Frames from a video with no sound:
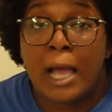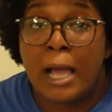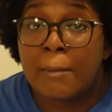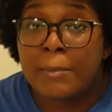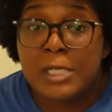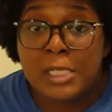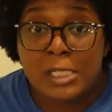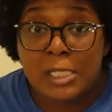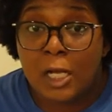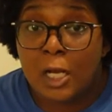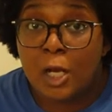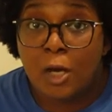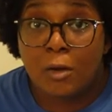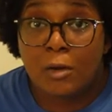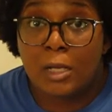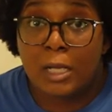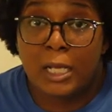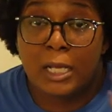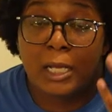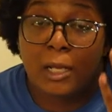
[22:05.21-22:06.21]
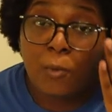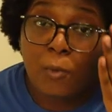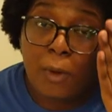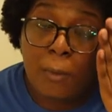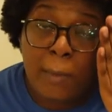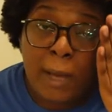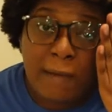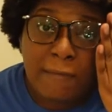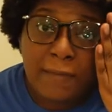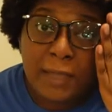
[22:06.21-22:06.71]
I'm just going to go to London with
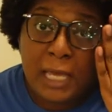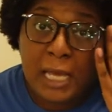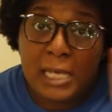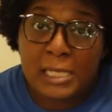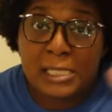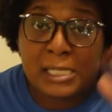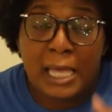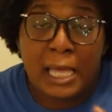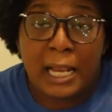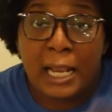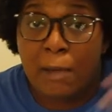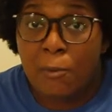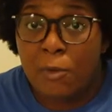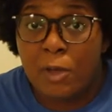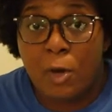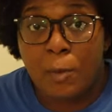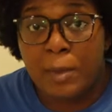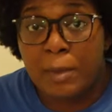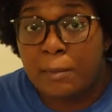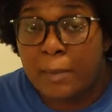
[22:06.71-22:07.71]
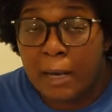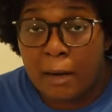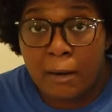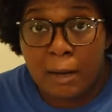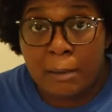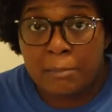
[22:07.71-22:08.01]
my fiance. Like, we're going to be married.